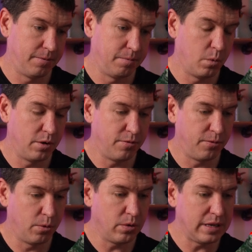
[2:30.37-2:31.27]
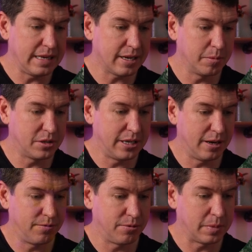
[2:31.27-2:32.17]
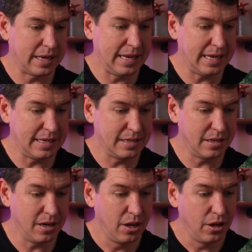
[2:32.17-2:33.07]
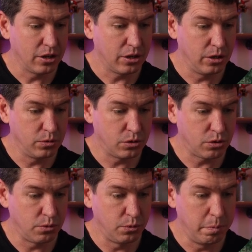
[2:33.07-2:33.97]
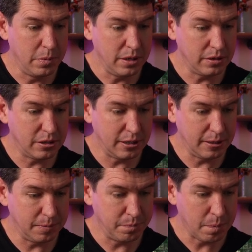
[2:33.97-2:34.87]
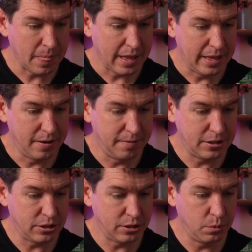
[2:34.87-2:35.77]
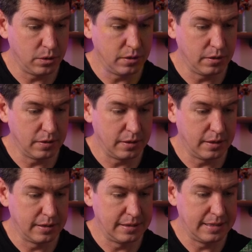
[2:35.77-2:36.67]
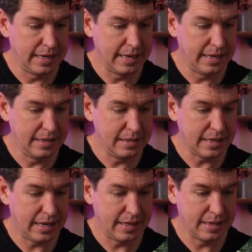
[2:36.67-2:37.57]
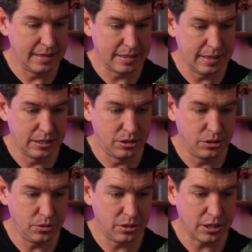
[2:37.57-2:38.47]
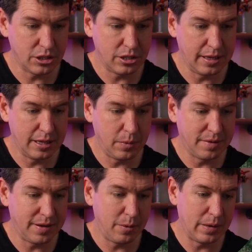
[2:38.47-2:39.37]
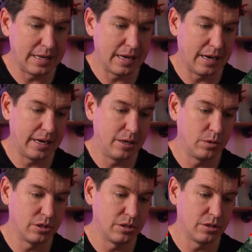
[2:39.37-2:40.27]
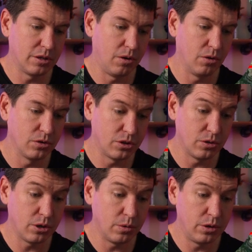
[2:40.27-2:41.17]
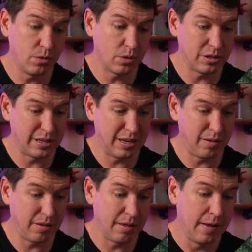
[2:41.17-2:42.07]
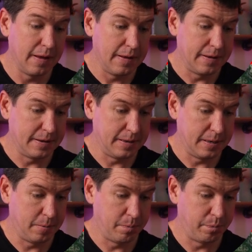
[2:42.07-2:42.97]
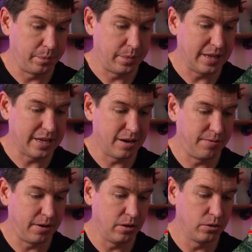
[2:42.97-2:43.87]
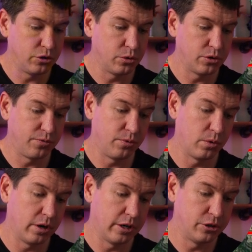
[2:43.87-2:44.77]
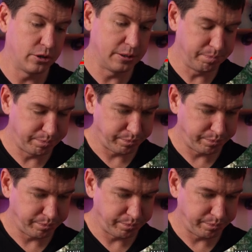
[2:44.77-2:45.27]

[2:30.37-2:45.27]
140 comes down from Canton, goes through Milton, and then eventually will dead end at this 92 section. And then we have Highway 9, which is also going north-south. It kind of follows Georgia 400